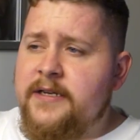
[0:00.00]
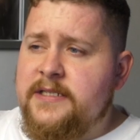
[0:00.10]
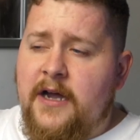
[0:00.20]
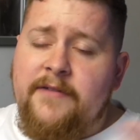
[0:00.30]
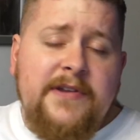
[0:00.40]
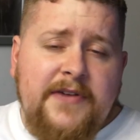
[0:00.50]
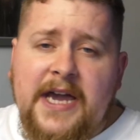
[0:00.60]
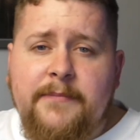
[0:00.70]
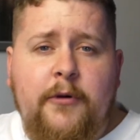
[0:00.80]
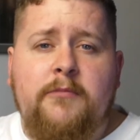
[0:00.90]
and I've never
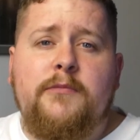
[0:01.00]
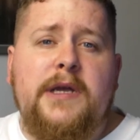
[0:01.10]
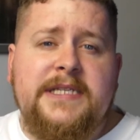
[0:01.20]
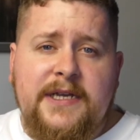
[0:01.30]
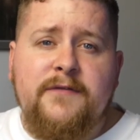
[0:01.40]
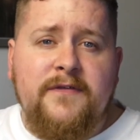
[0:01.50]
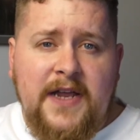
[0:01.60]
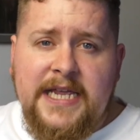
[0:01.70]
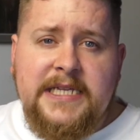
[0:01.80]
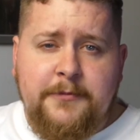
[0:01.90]
had a problem myself with
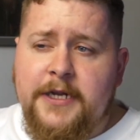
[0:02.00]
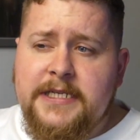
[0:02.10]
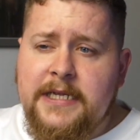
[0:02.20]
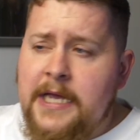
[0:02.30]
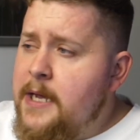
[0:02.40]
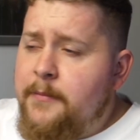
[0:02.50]
AliExpress.